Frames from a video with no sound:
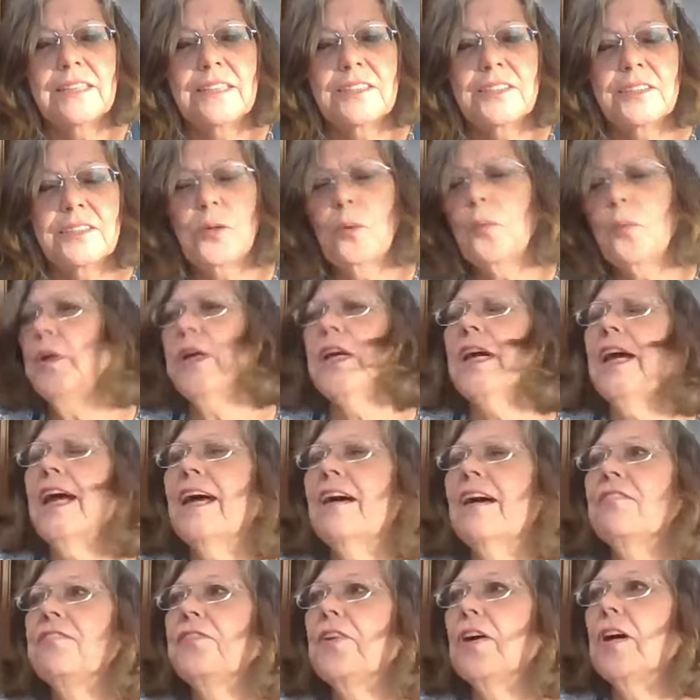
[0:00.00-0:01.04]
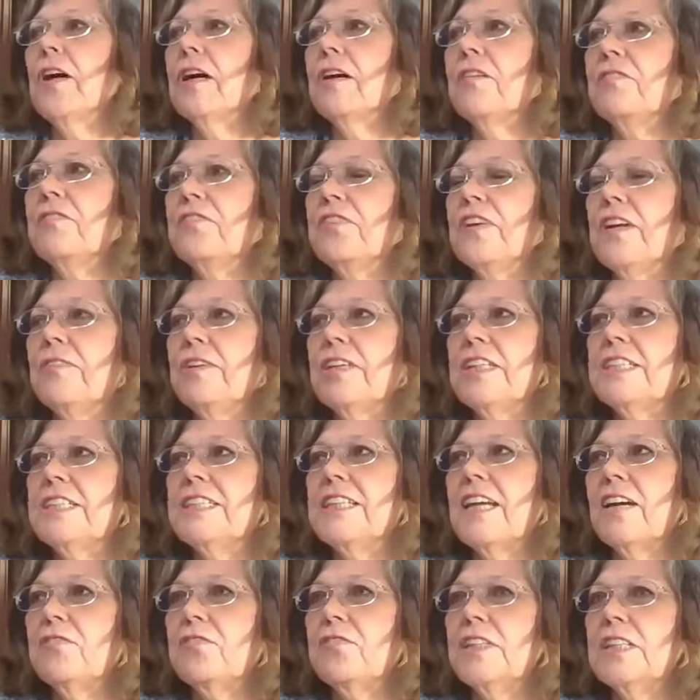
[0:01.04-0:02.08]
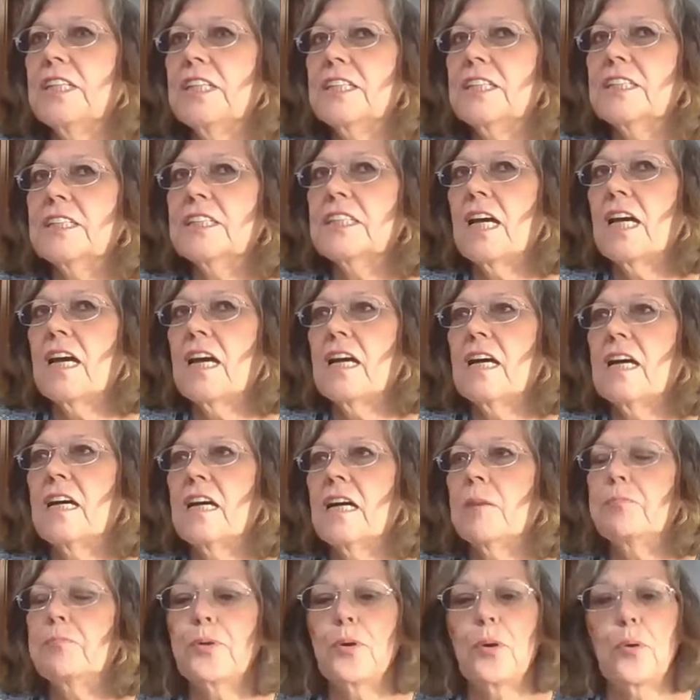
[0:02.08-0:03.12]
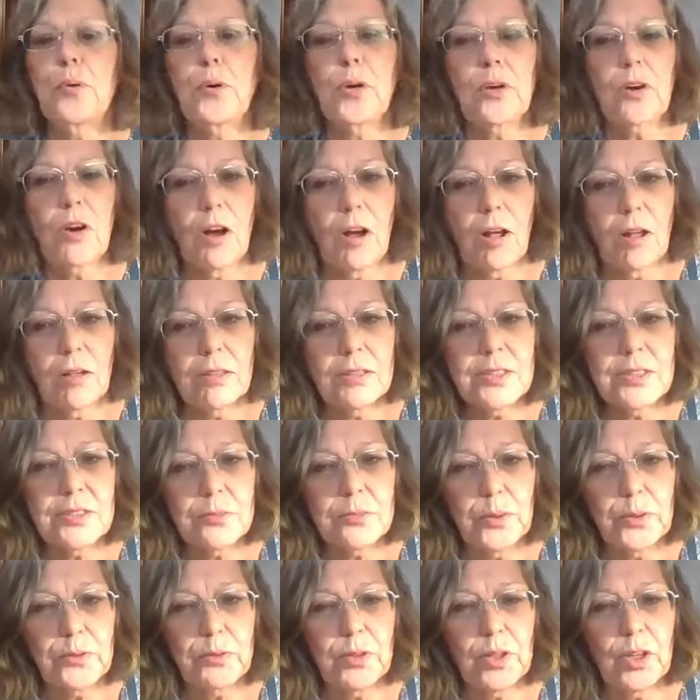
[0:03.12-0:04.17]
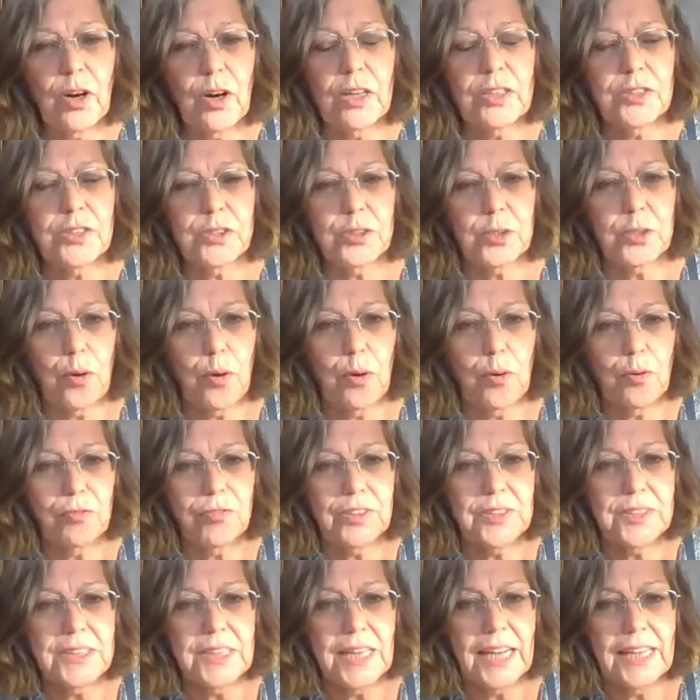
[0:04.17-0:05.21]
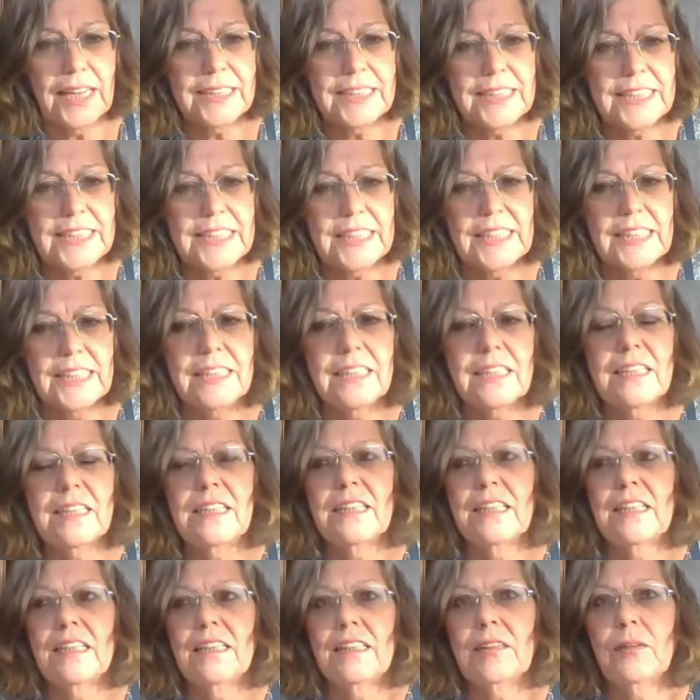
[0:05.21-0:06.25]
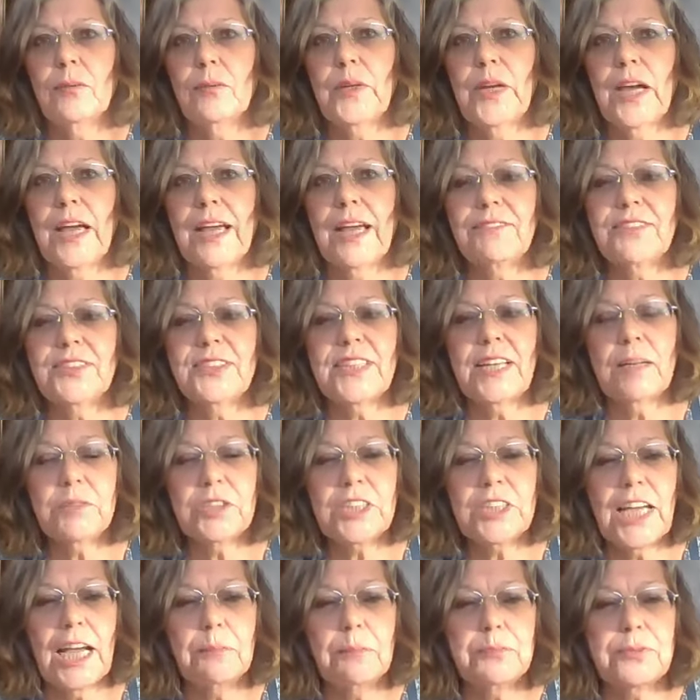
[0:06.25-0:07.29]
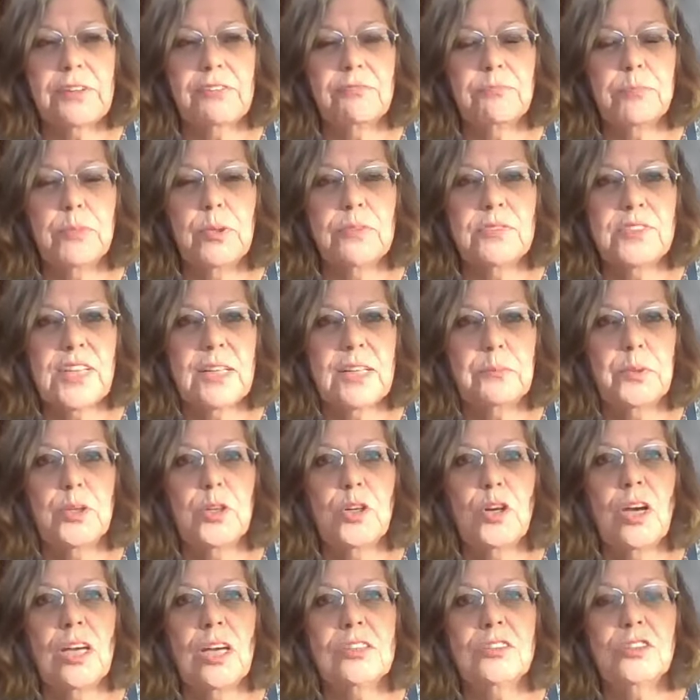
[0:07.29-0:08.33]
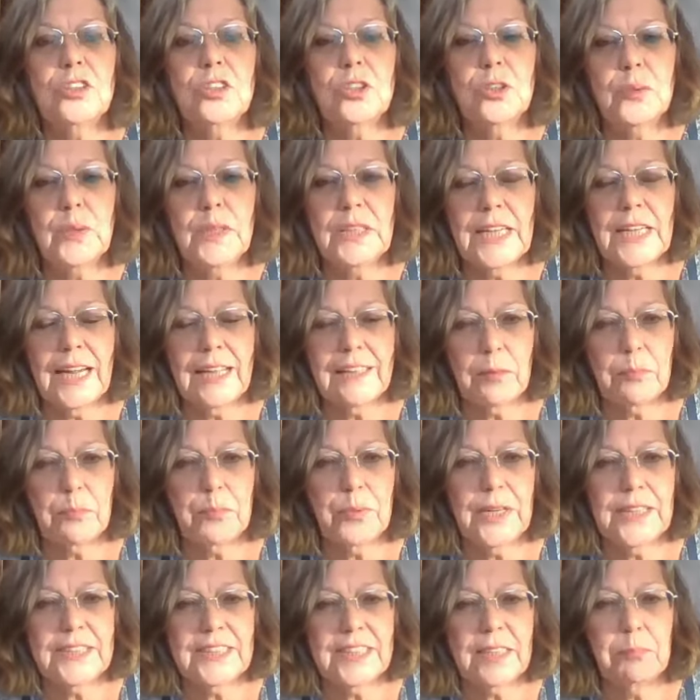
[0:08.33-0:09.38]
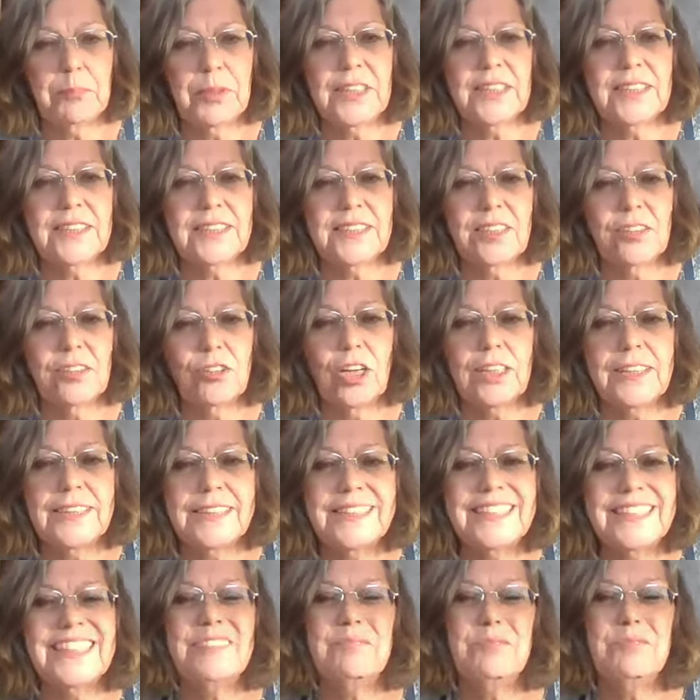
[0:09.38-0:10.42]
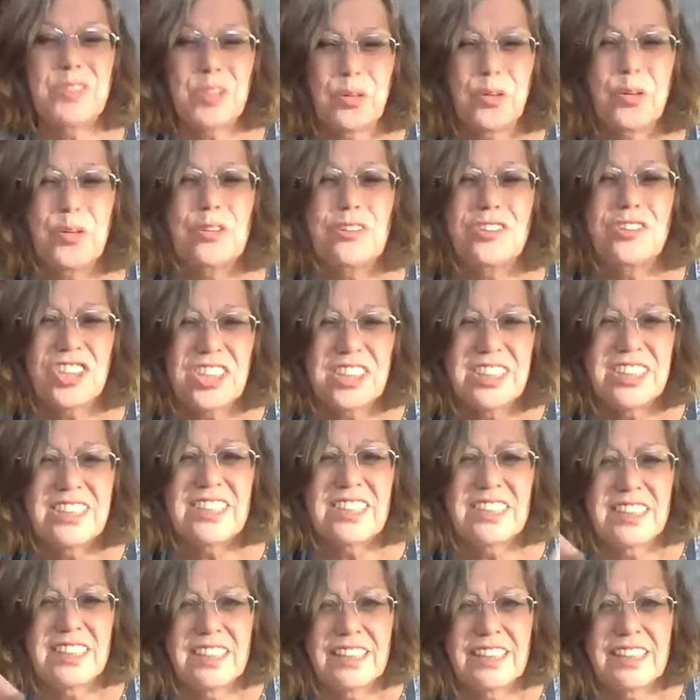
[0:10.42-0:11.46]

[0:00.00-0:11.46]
So we have very definite protocols with regards to COVID-19. We have some types of moves that we're not doing at the present because they're not deemed urgent.